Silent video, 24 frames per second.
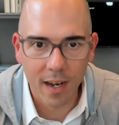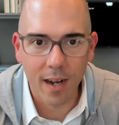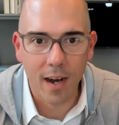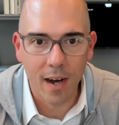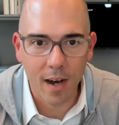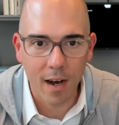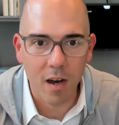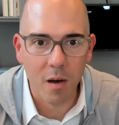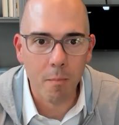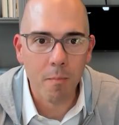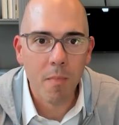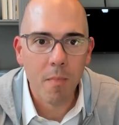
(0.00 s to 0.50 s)

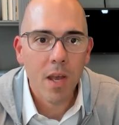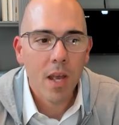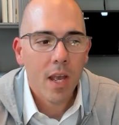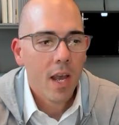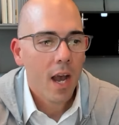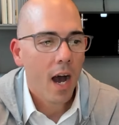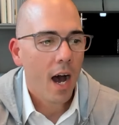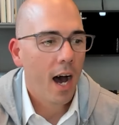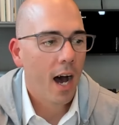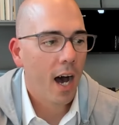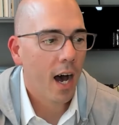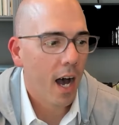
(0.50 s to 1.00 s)

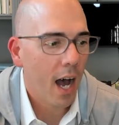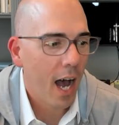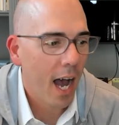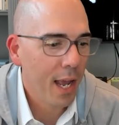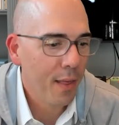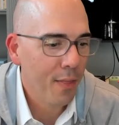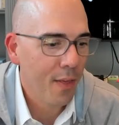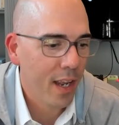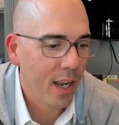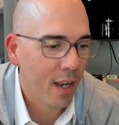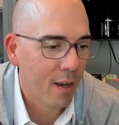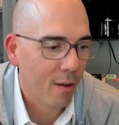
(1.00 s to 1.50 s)
I
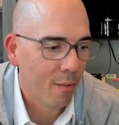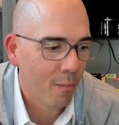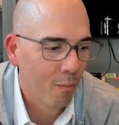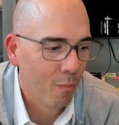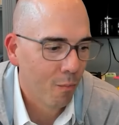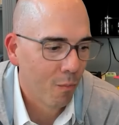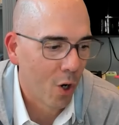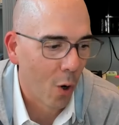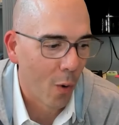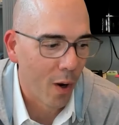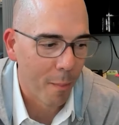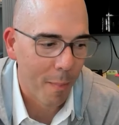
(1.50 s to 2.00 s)
think
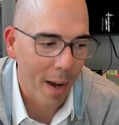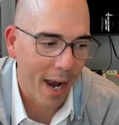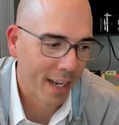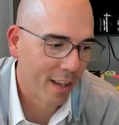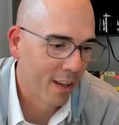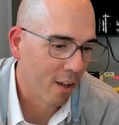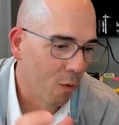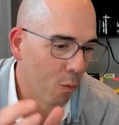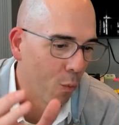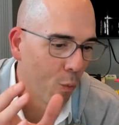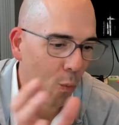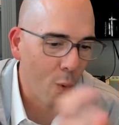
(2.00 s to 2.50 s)
going back
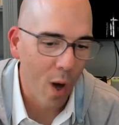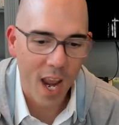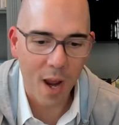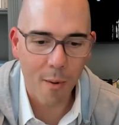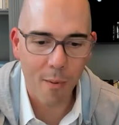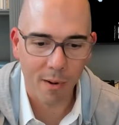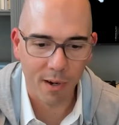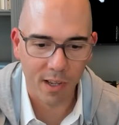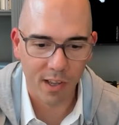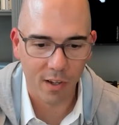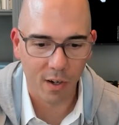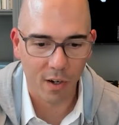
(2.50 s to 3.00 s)
to the way
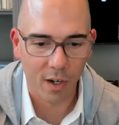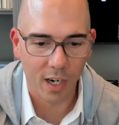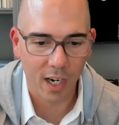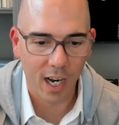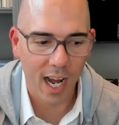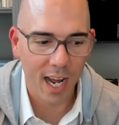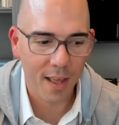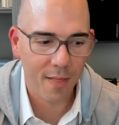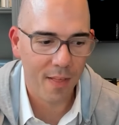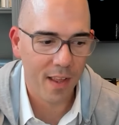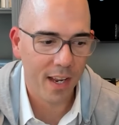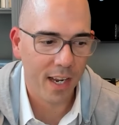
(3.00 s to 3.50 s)
we started,
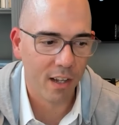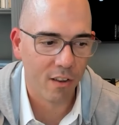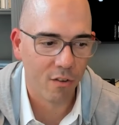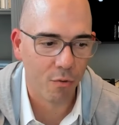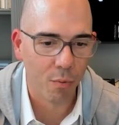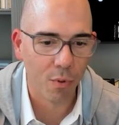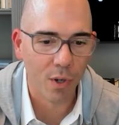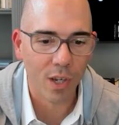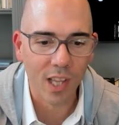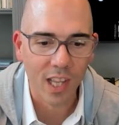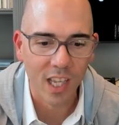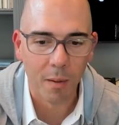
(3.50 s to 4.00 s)
I think it's
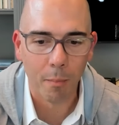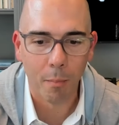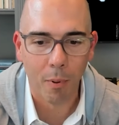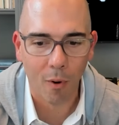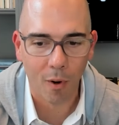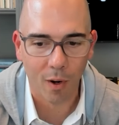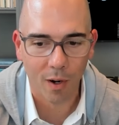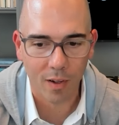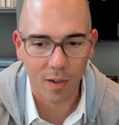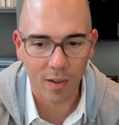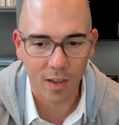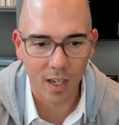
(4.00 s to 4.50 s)
really
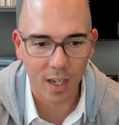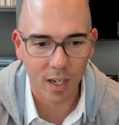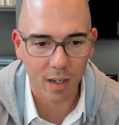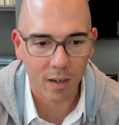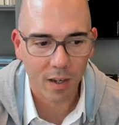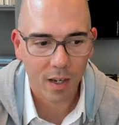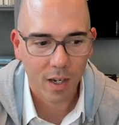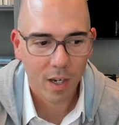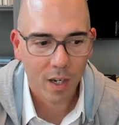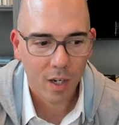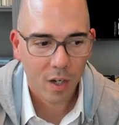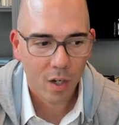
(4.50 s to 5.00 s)
important
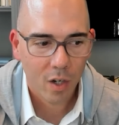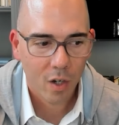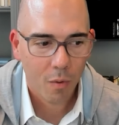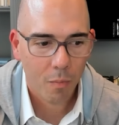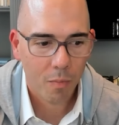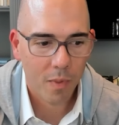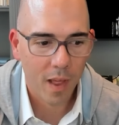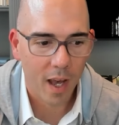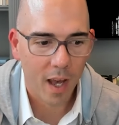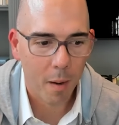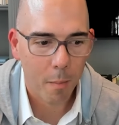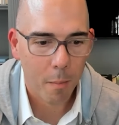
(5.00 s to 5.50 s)

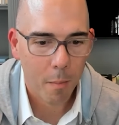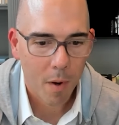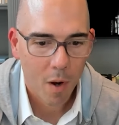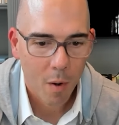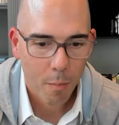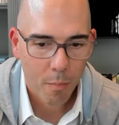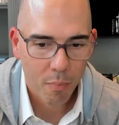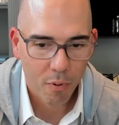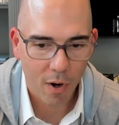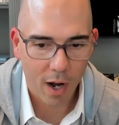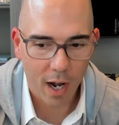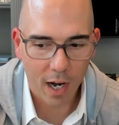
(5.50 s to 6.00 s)
that
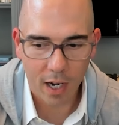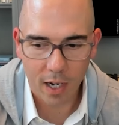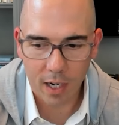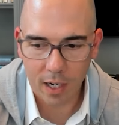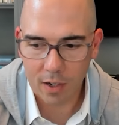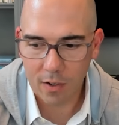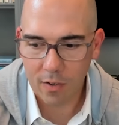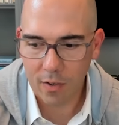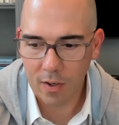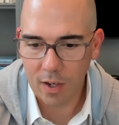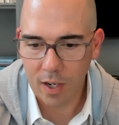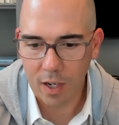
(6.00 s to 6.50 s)

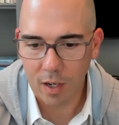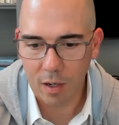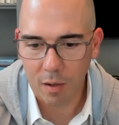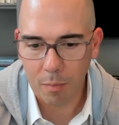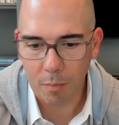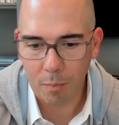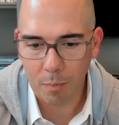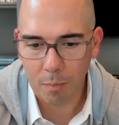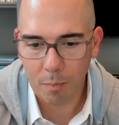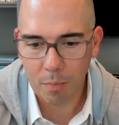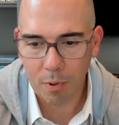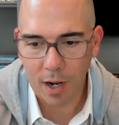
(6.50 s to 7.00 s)
product
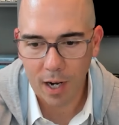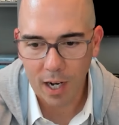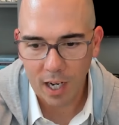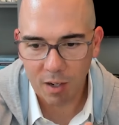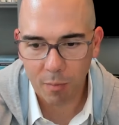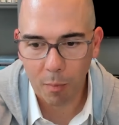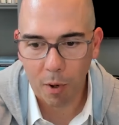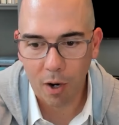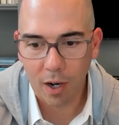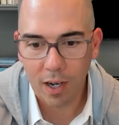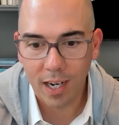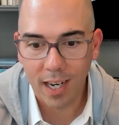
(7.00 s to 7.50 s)
and product
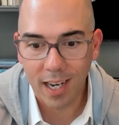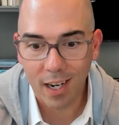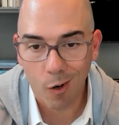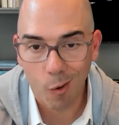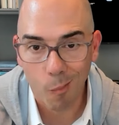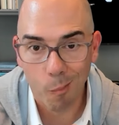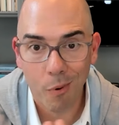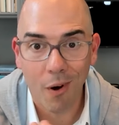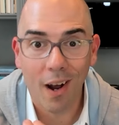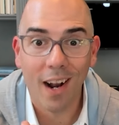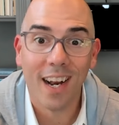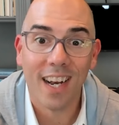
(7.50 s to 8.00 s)
marketing, or
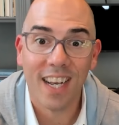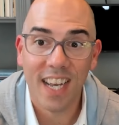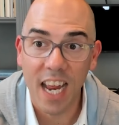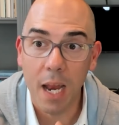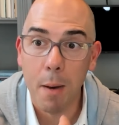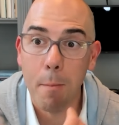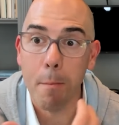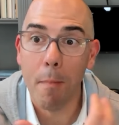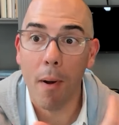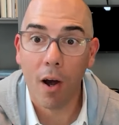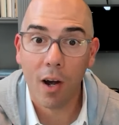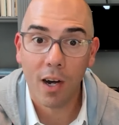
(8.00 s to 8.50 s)
product
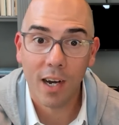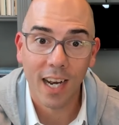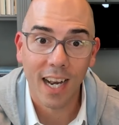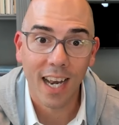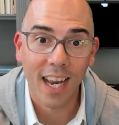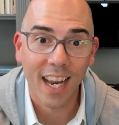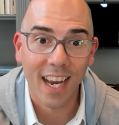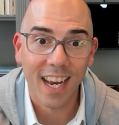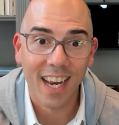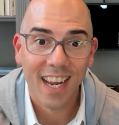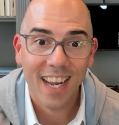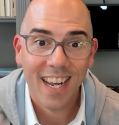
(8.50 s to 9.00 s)
in
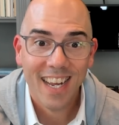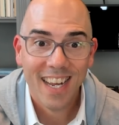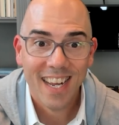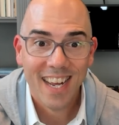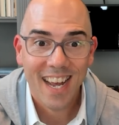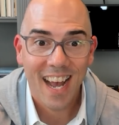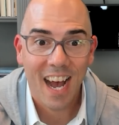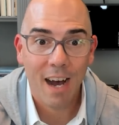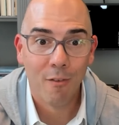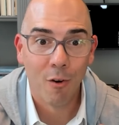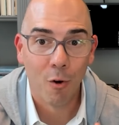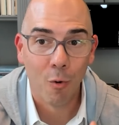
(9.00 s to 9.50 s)
marketing,
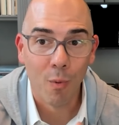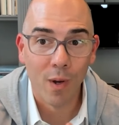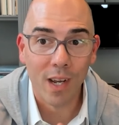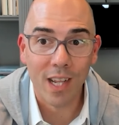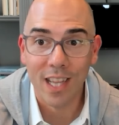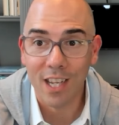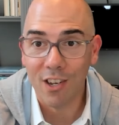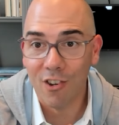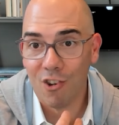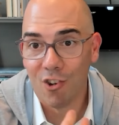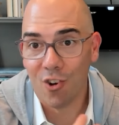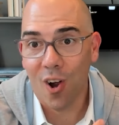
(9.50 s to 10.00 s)
have a
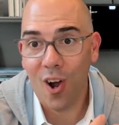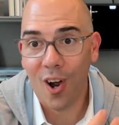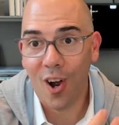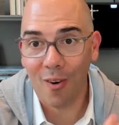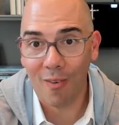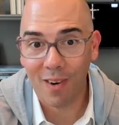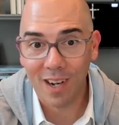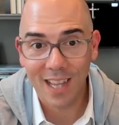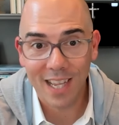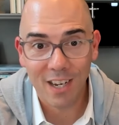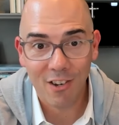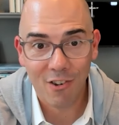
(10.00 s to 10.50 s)
really strong
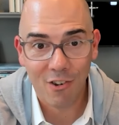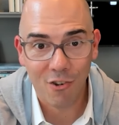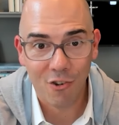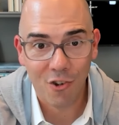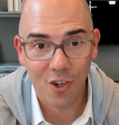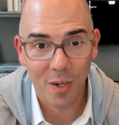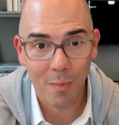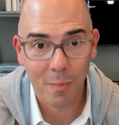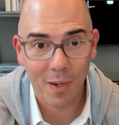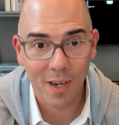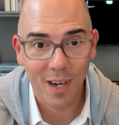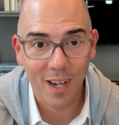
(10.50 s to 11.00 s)

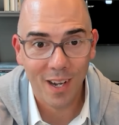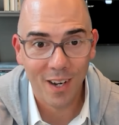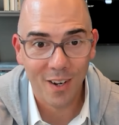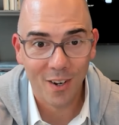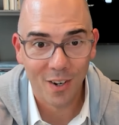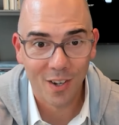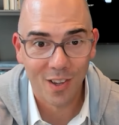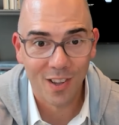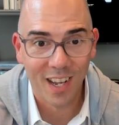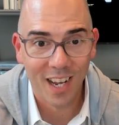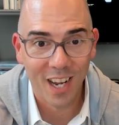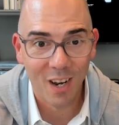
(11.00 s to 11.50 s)
relationship and
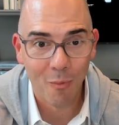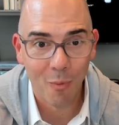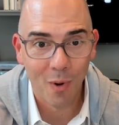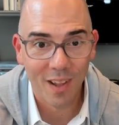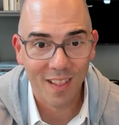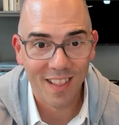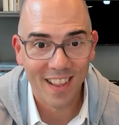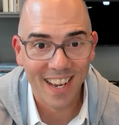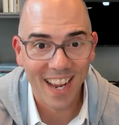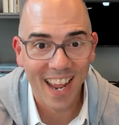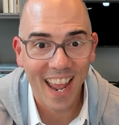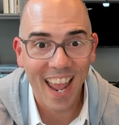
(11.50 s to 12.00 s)
understand what
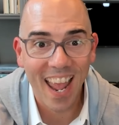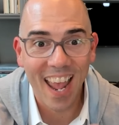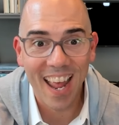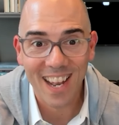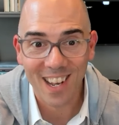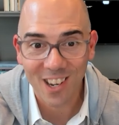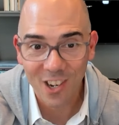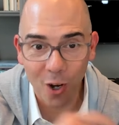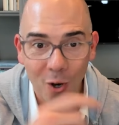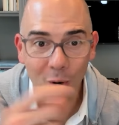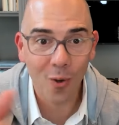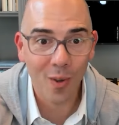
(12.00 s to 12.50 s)
the
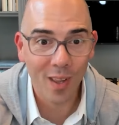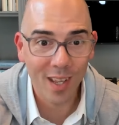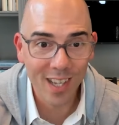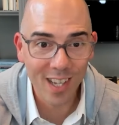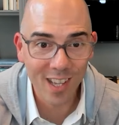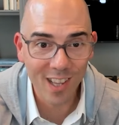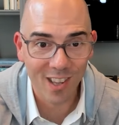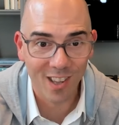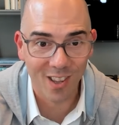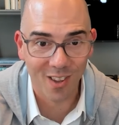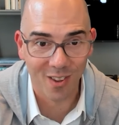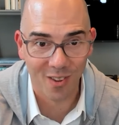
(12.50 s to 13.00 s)
end goal
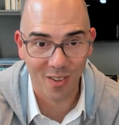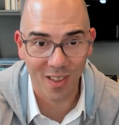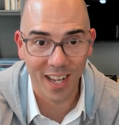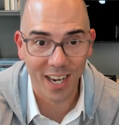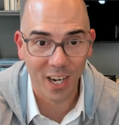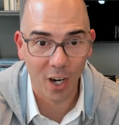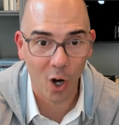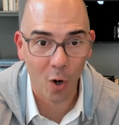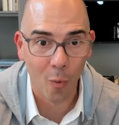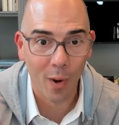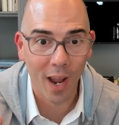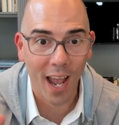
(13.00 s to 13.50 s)
is. Like,
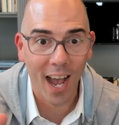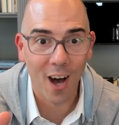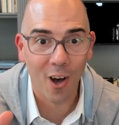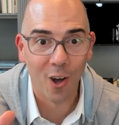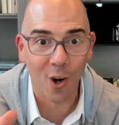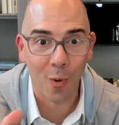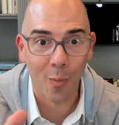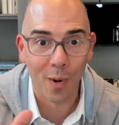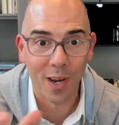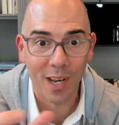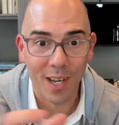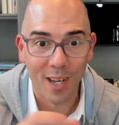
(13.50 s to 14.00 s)
how
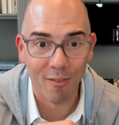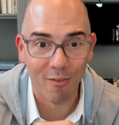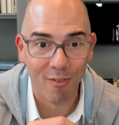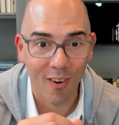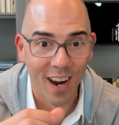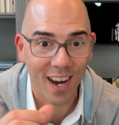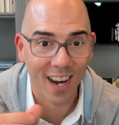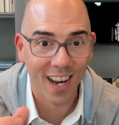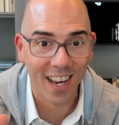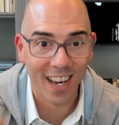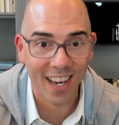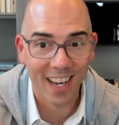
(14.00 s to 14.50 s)
are we
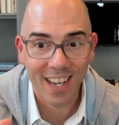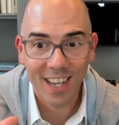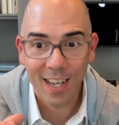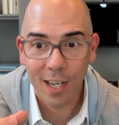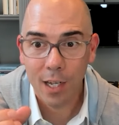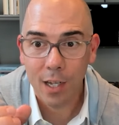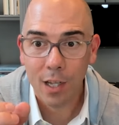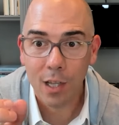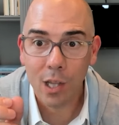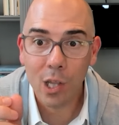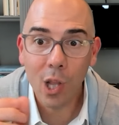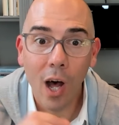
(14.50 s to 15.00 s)
defining
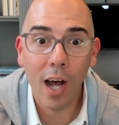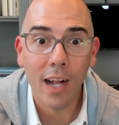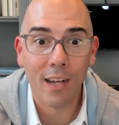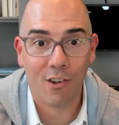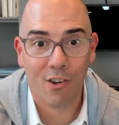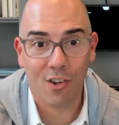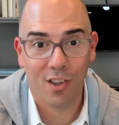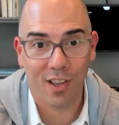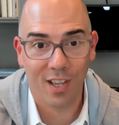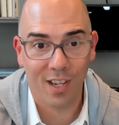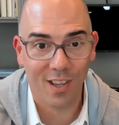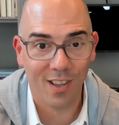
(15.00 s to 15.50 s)
launch
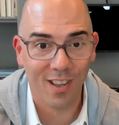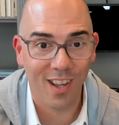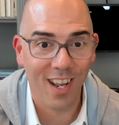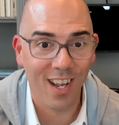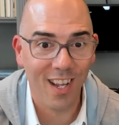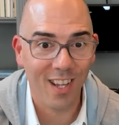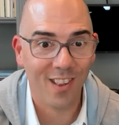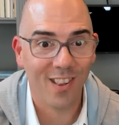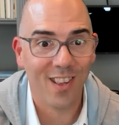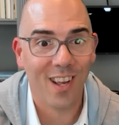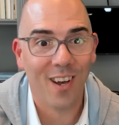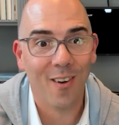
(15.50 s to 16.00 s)

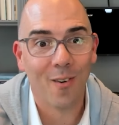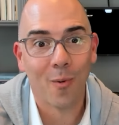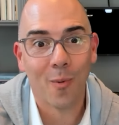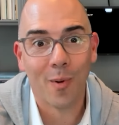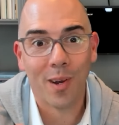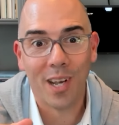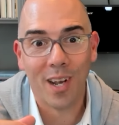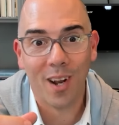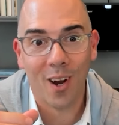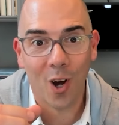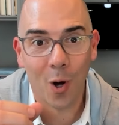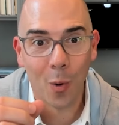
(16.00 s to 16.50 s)
success? How
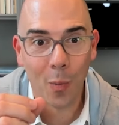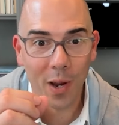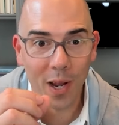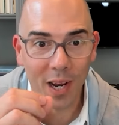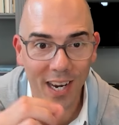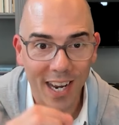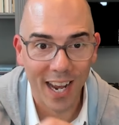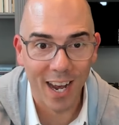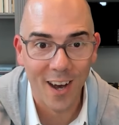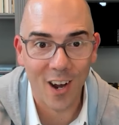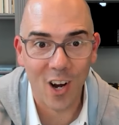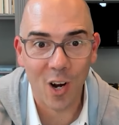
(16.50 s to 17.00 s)
are we
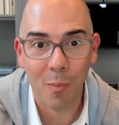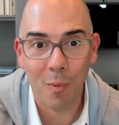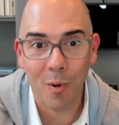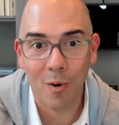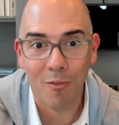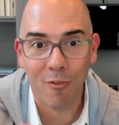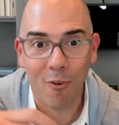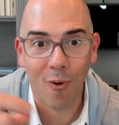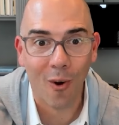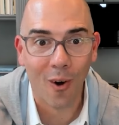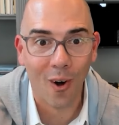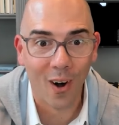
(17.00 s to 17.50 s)
accountable
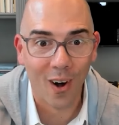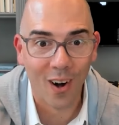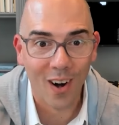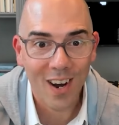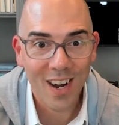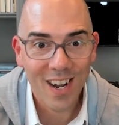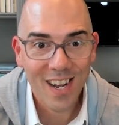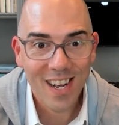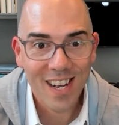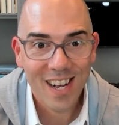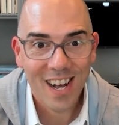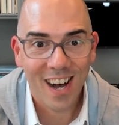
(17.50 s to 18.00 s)
for
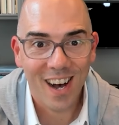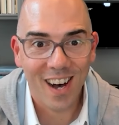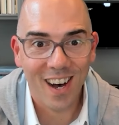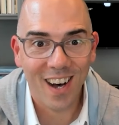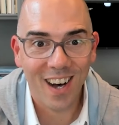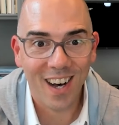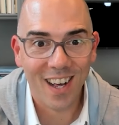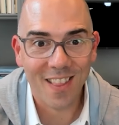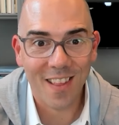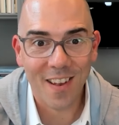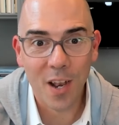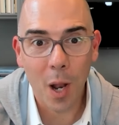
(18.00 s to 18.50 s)

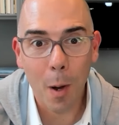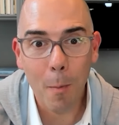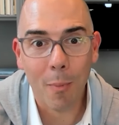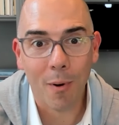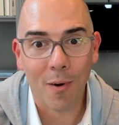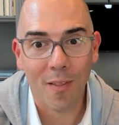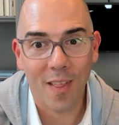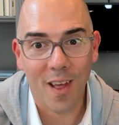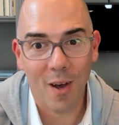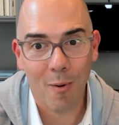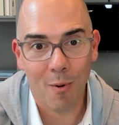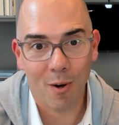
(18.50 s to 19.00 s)
the number
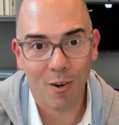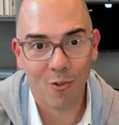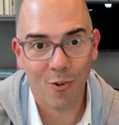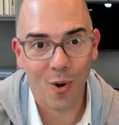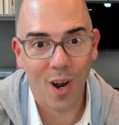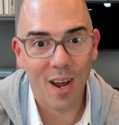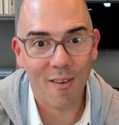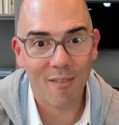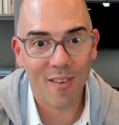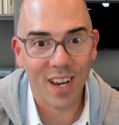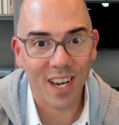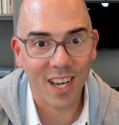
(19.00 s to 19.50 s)
that we're
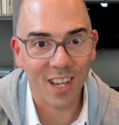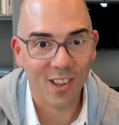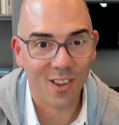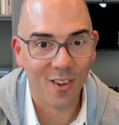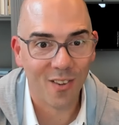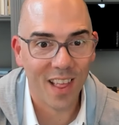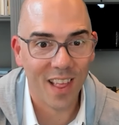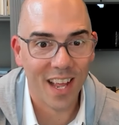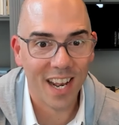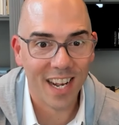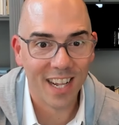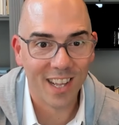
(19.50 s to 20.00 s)
driving, so
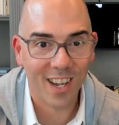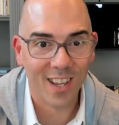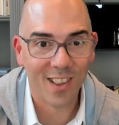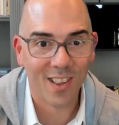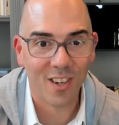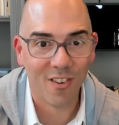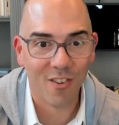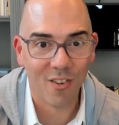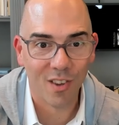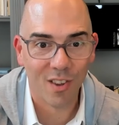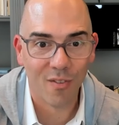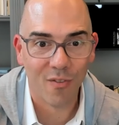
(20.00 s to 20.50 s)
that it doesn't
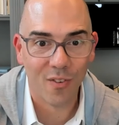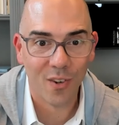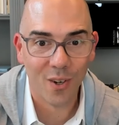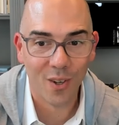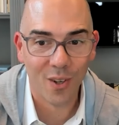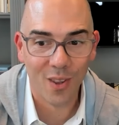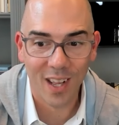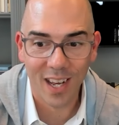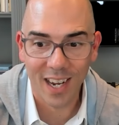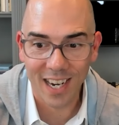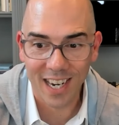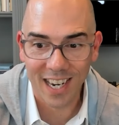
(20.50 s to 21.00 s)
just feel
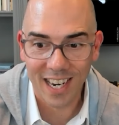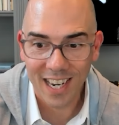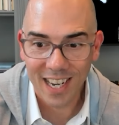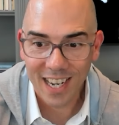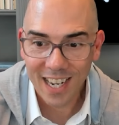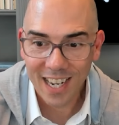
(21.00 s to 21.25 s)
like